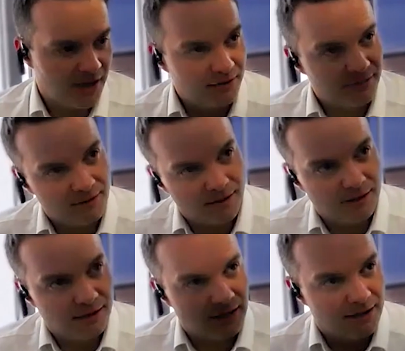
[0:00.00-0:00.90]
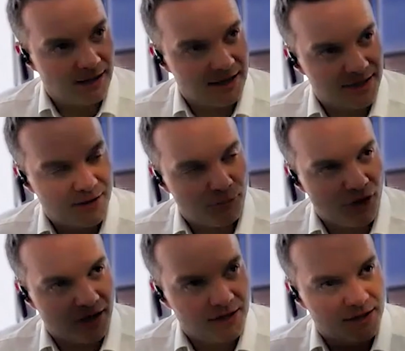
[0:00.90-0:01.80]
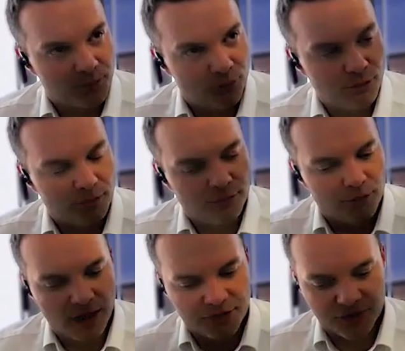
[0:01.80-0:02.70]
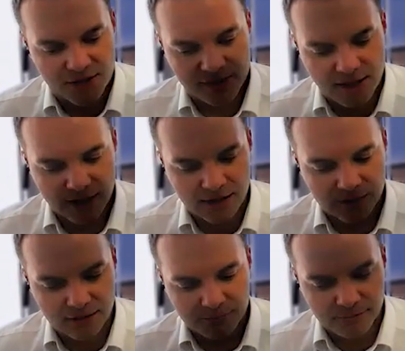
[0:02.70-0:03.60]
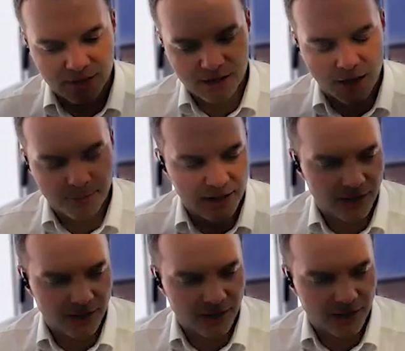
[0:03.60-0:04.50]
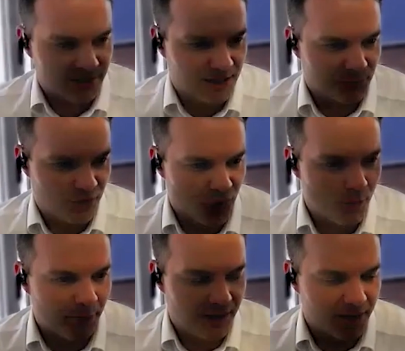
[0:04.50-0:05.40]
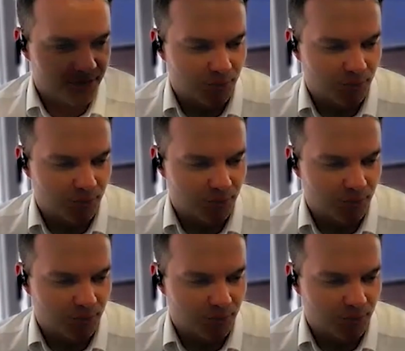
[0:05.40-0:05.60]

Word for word: then and, and and we're not this we're not just a single company on the ASX with no peers.